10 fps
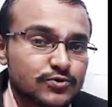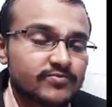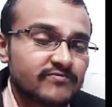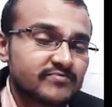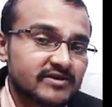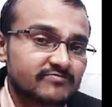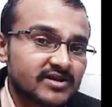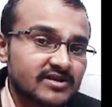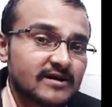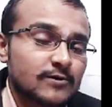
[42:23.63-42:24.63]
group of
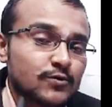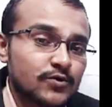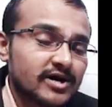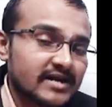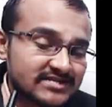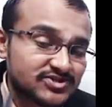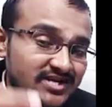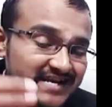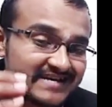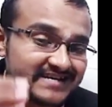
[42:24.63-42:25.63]
people who are
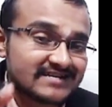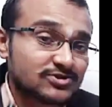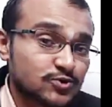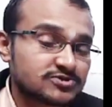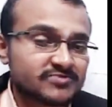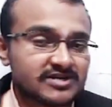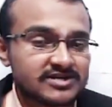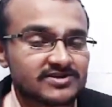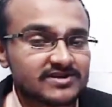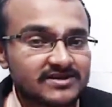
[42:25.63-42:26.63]
actually liking those
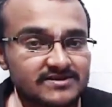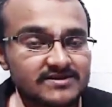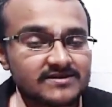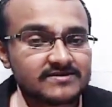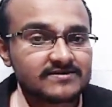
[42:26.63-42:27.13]
particular